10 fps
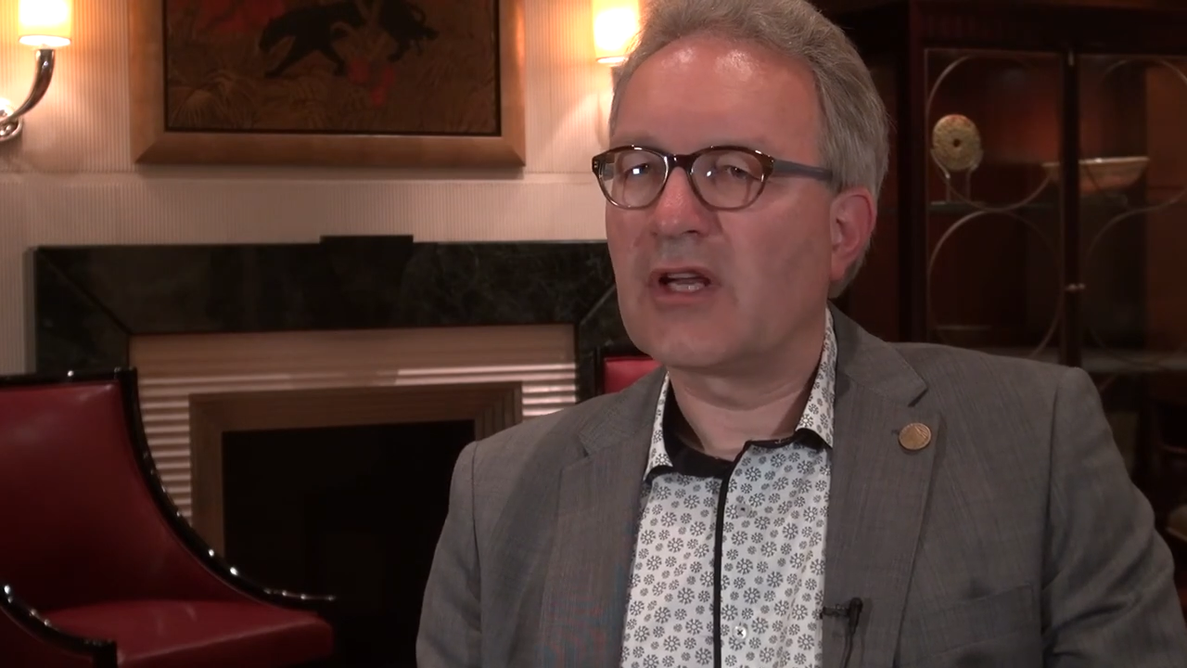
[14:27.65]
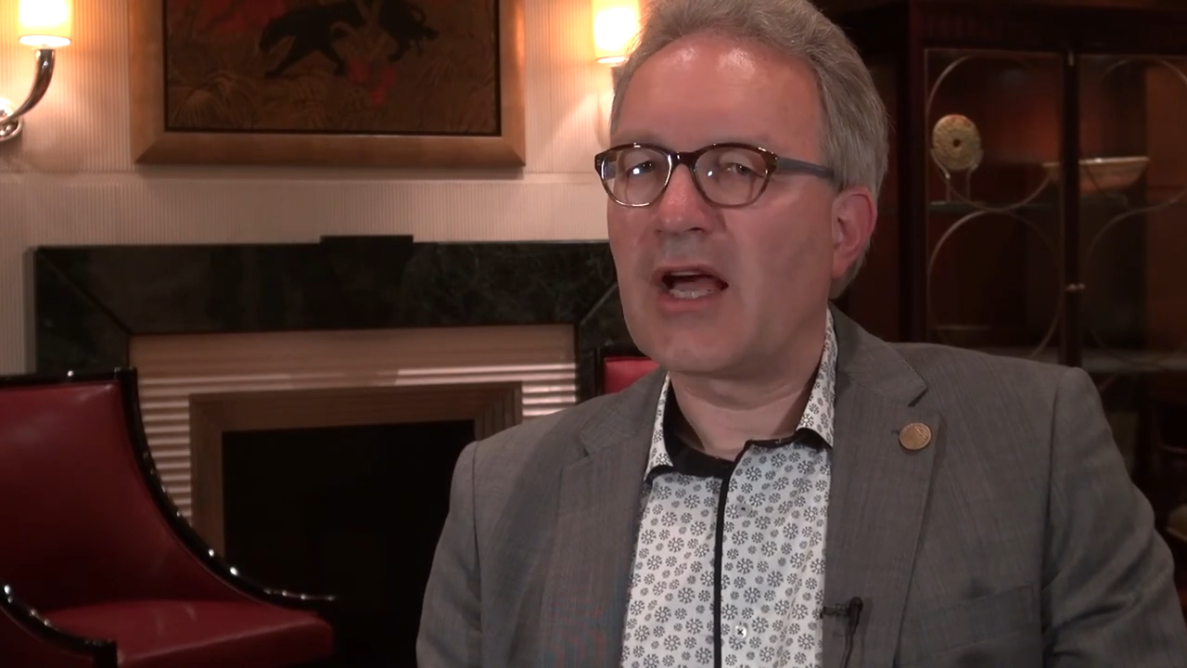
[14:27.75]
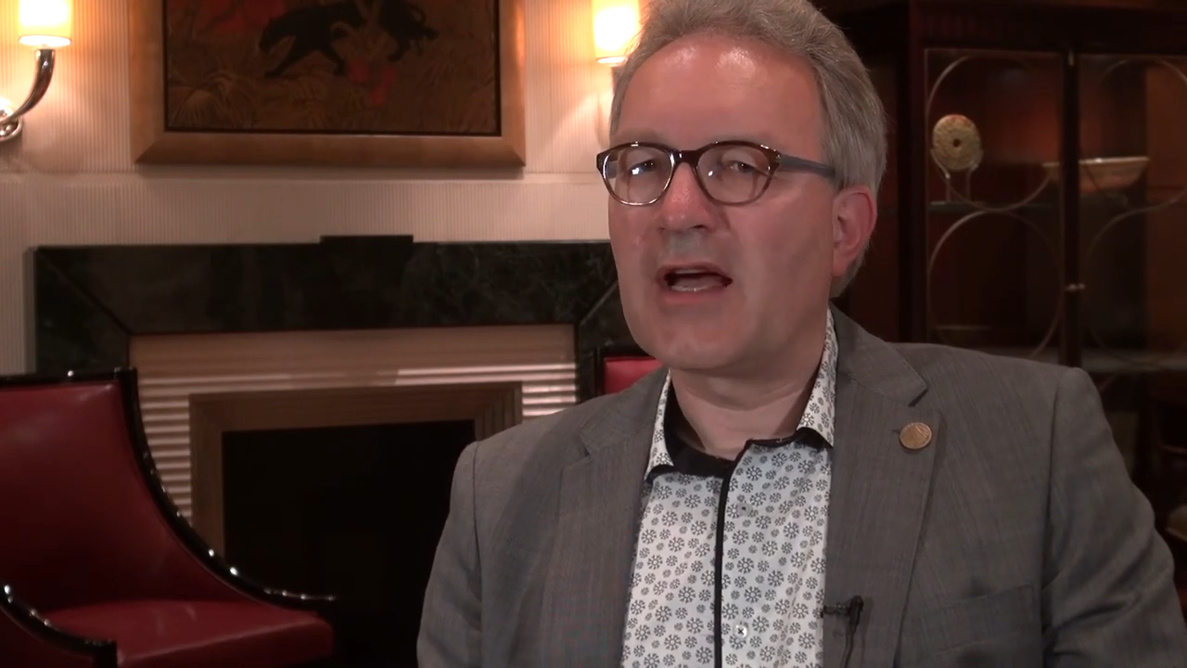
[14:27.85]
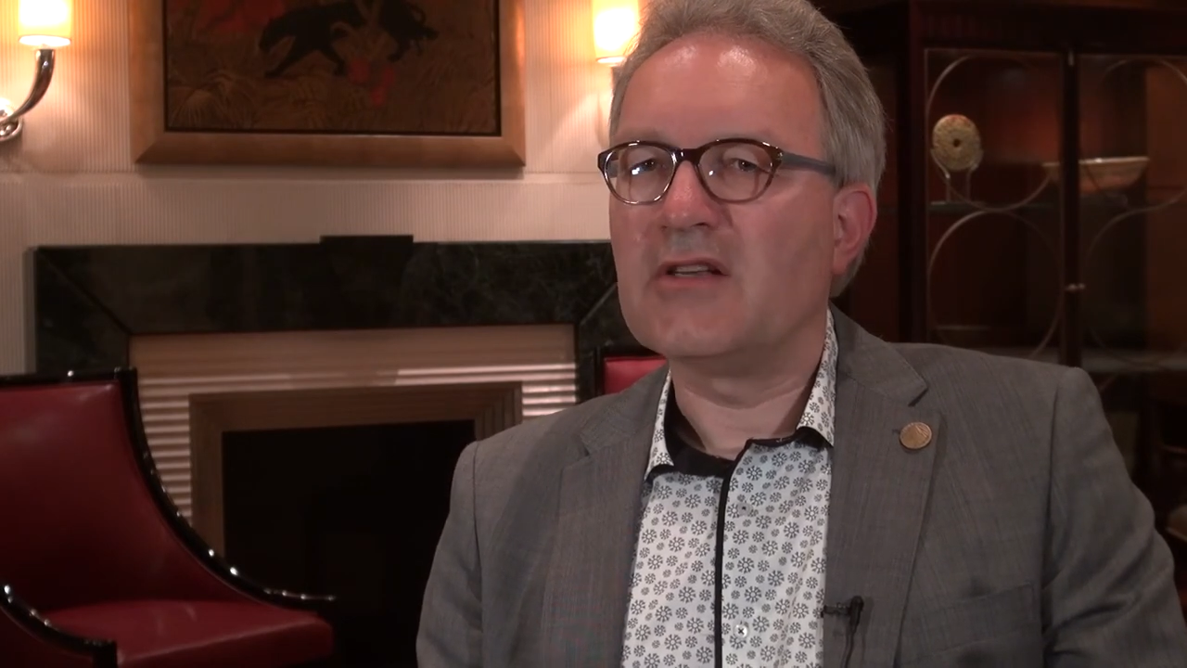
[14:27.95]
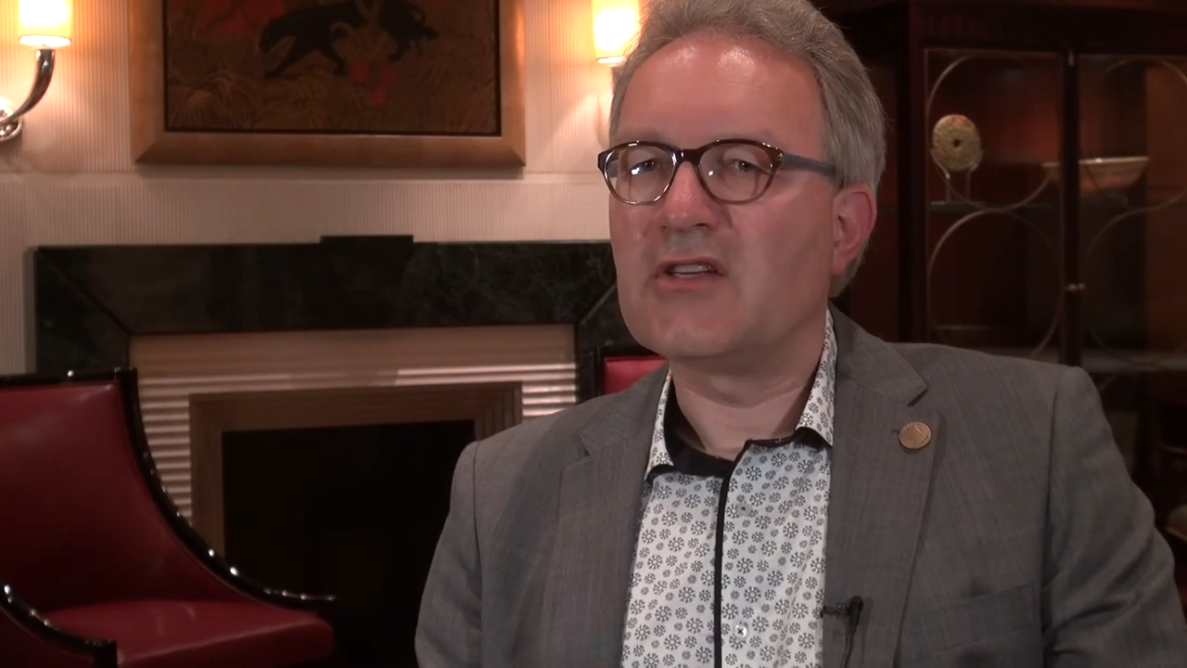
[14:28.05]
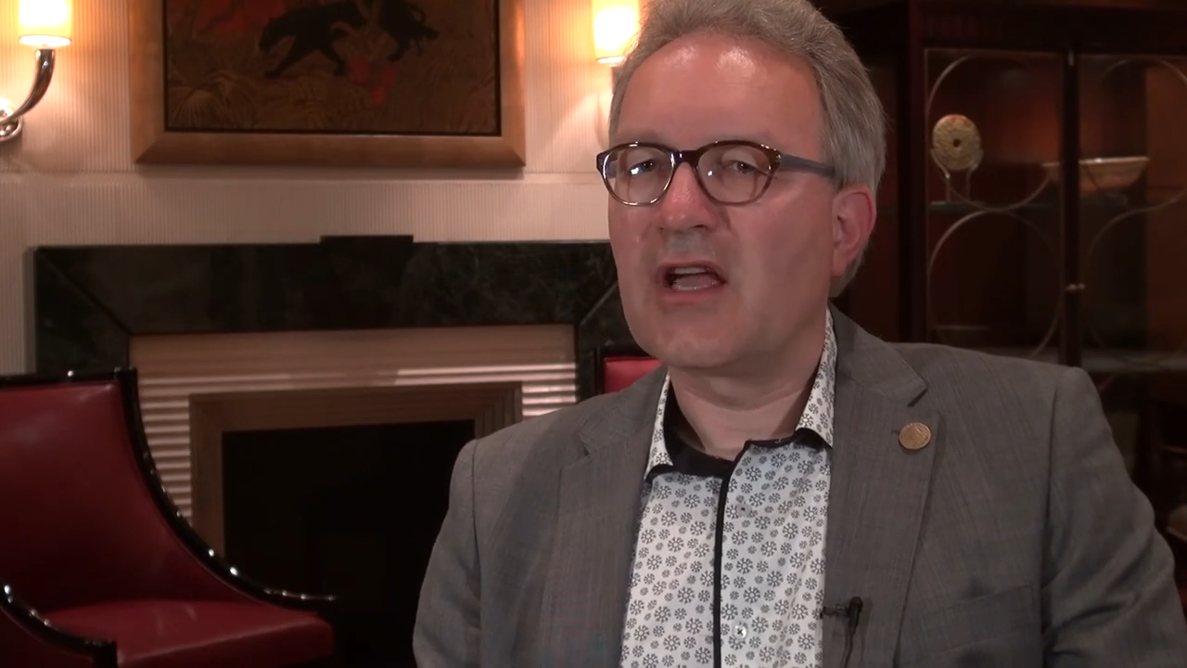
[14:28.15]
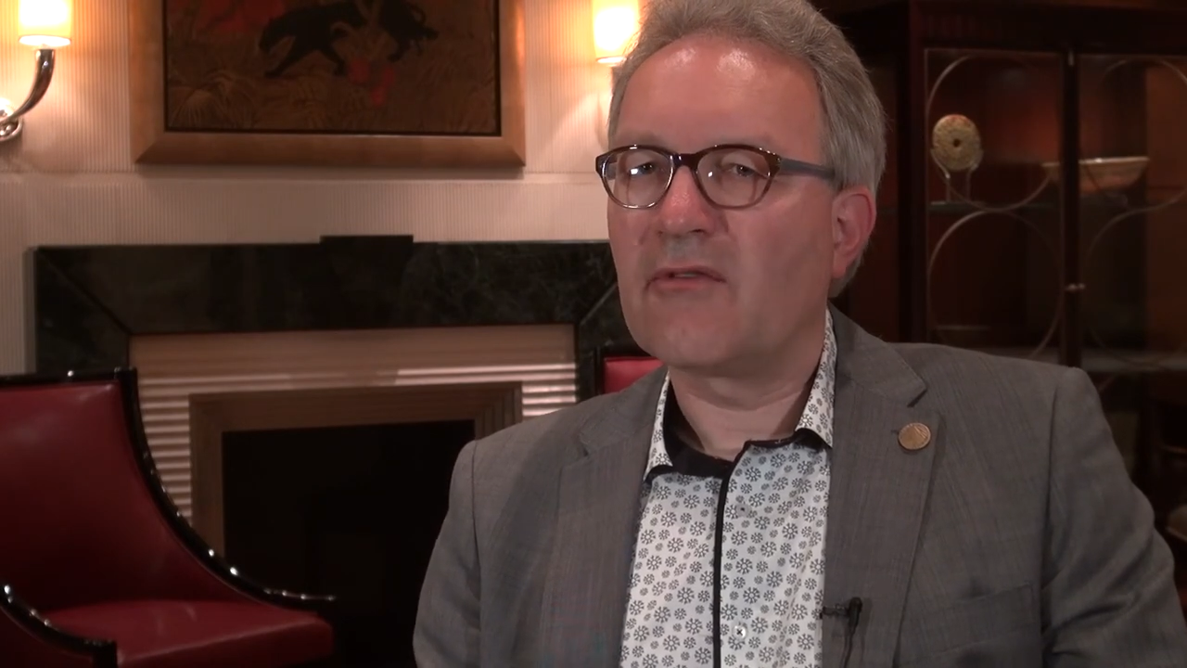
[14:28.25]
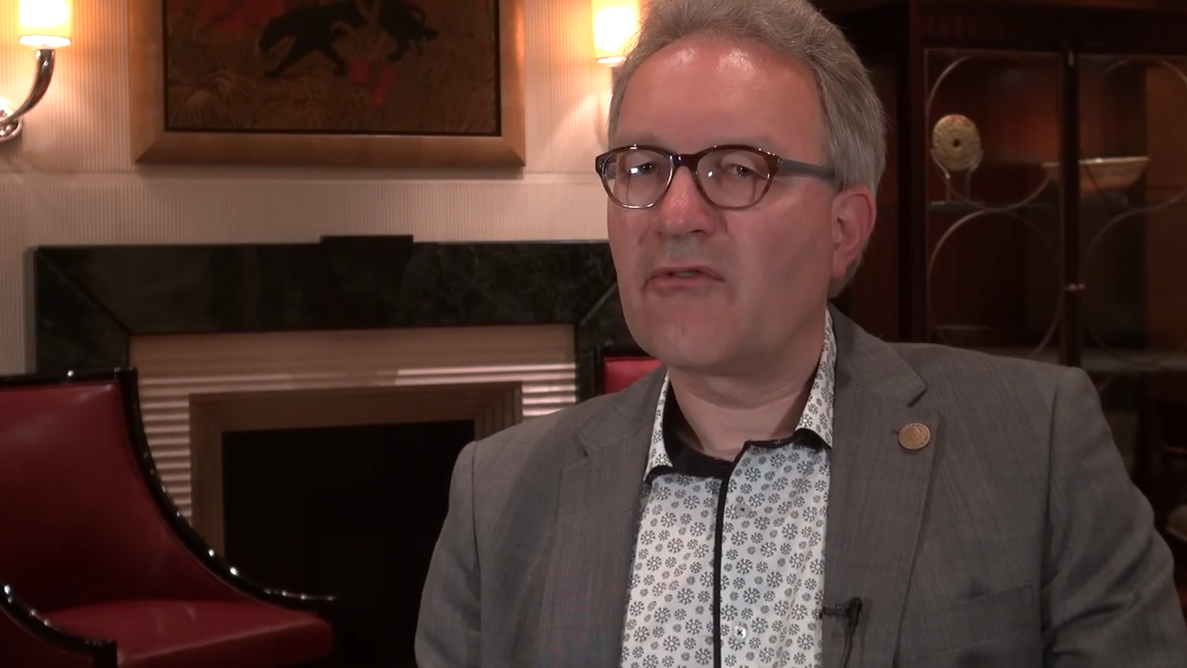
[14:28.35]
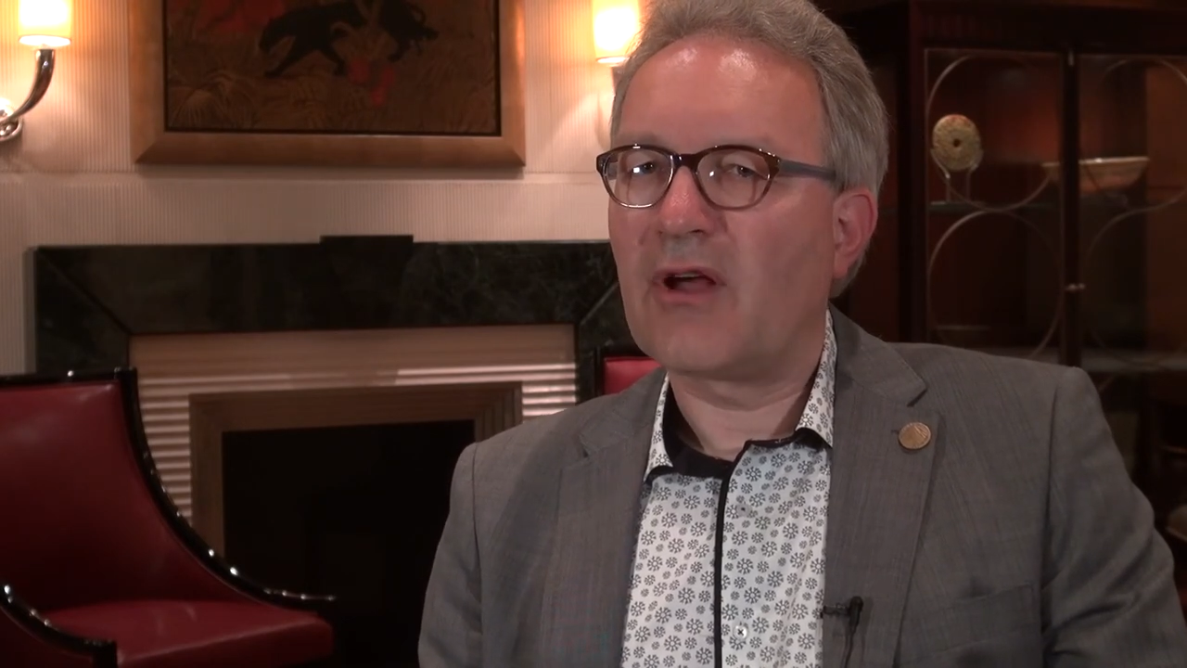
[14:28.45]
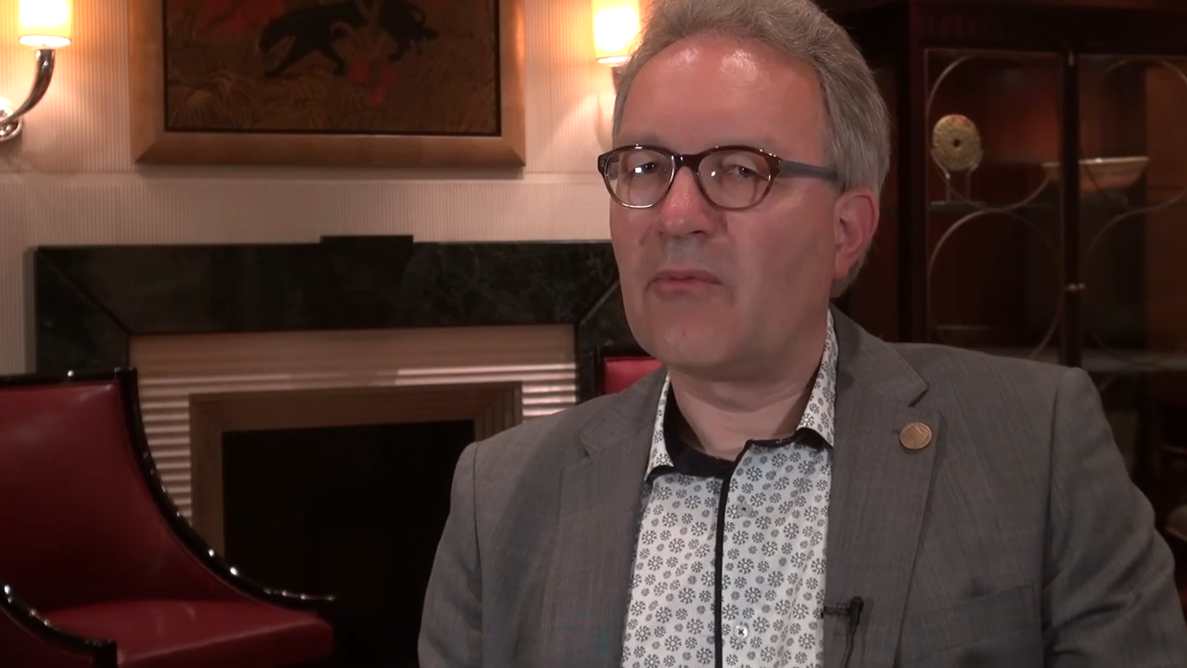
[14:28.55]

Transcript: for the IGF,